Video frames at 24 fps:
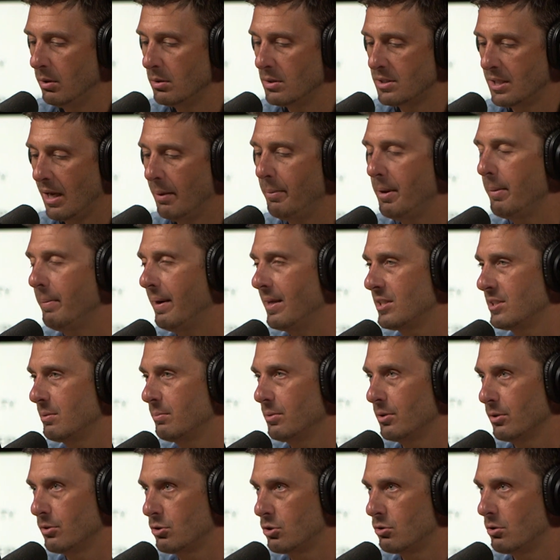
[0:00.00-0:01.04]
tell me about
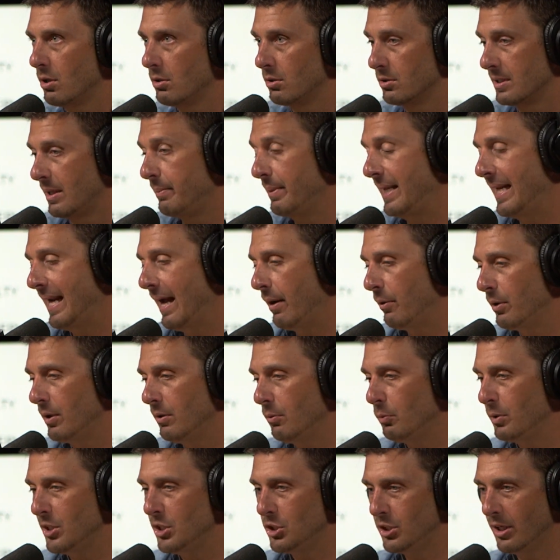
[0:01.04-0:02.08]
some of those struggles. I mean,
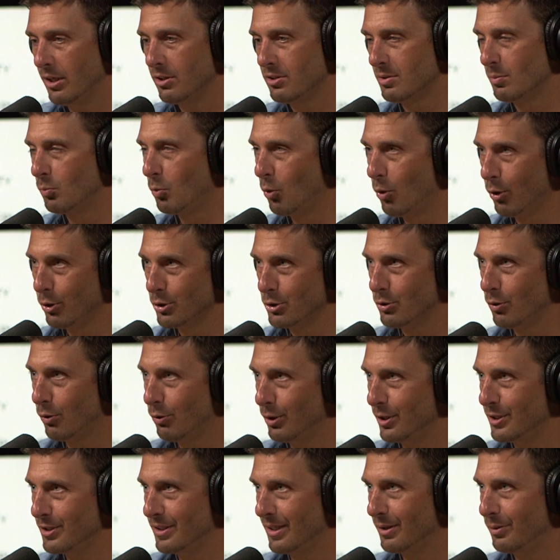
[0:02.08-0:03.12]
we shared some war
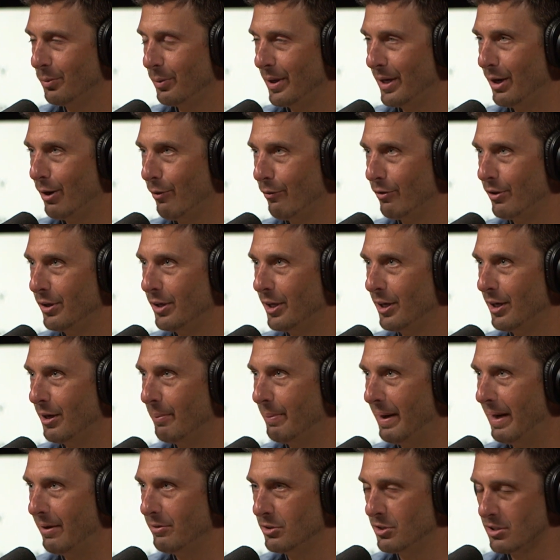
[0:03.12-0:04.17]
stories on the way over here
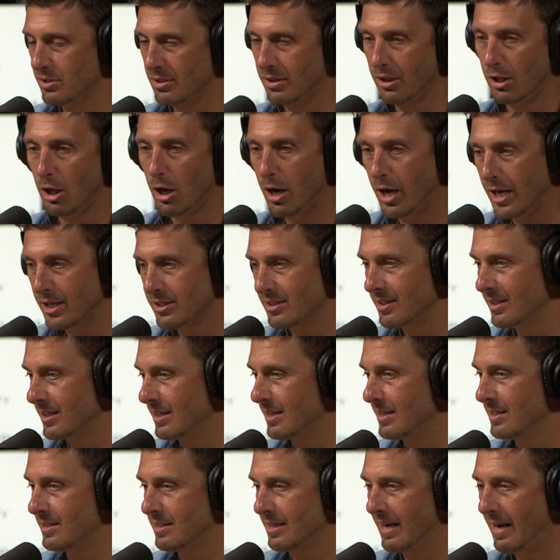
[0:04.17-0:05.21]
about just
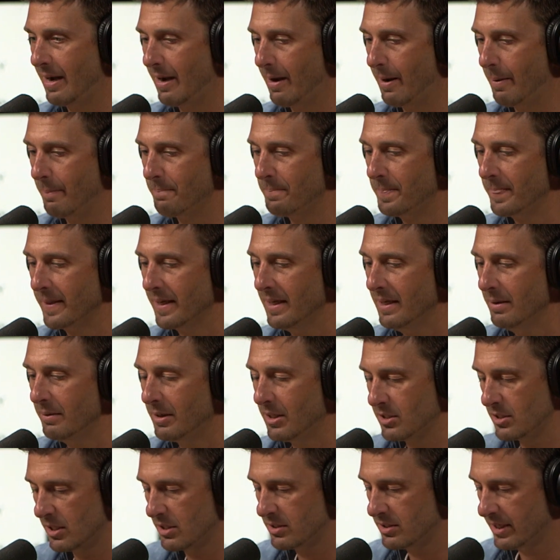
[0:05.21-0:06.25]
losses.
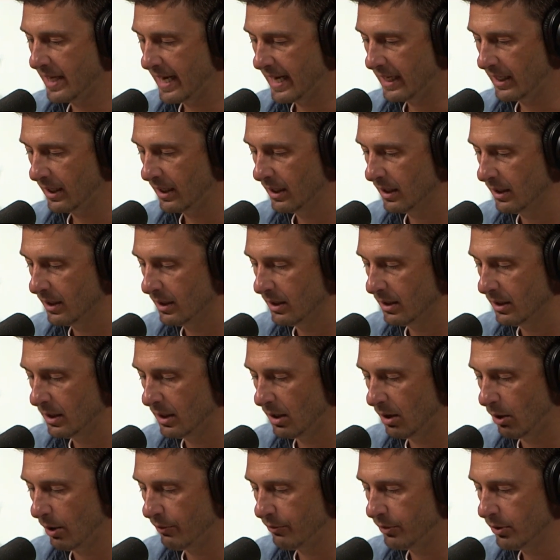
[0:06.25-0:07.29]
Because it's like,
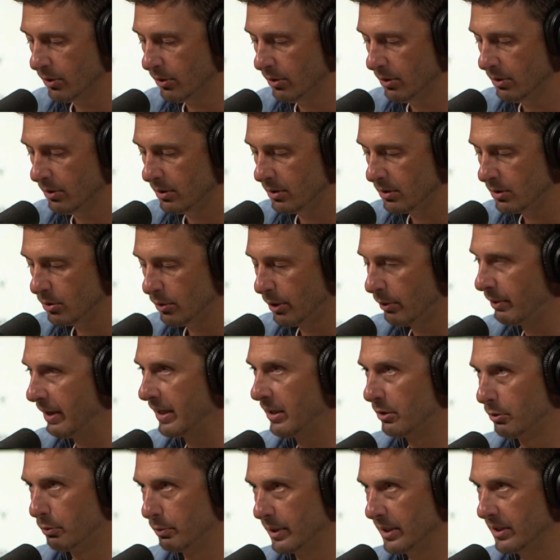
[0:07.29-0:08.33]
if you're doing
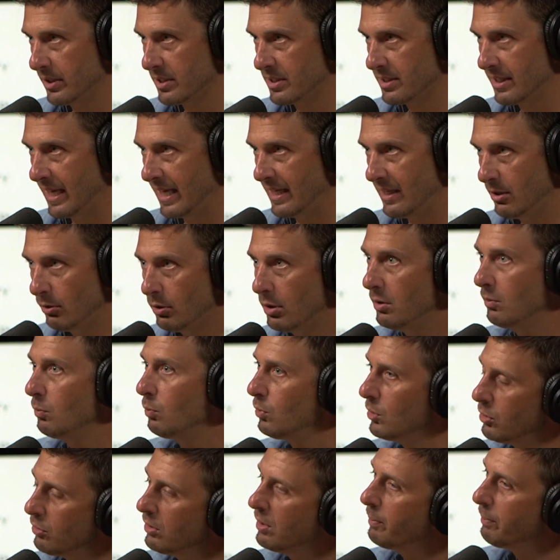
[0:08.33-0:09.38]
regular real estate, you
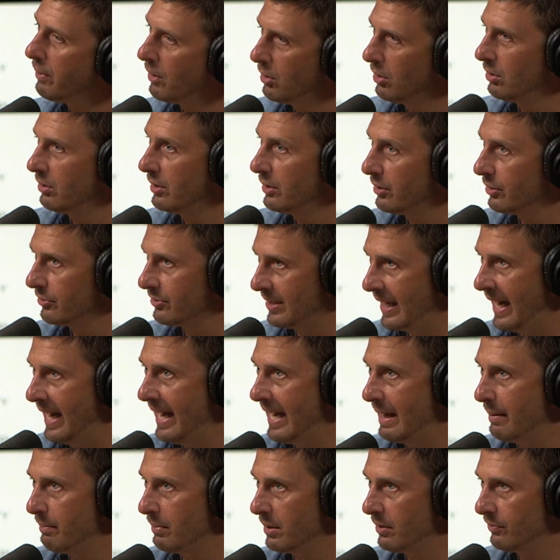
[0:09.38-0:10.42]
can burn a little
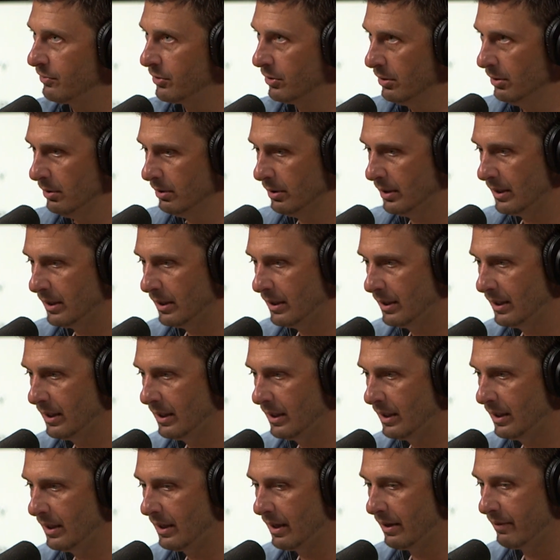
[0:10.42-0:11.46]
time, but if you're
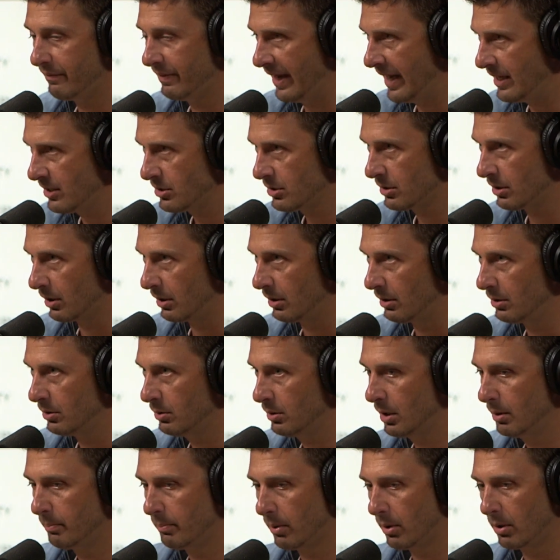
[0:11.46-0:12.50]
an investor, you
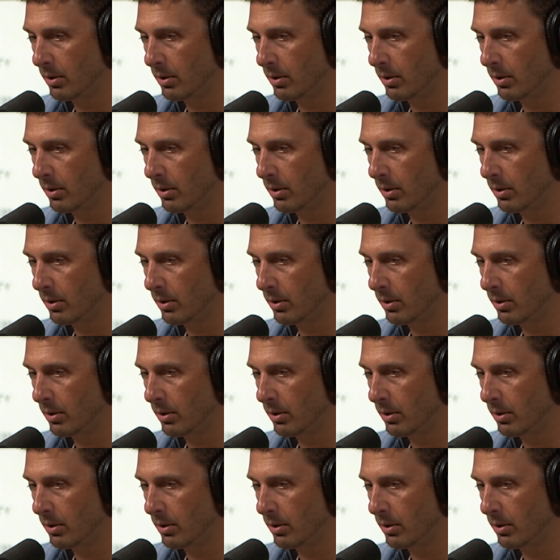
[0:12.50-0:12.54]
can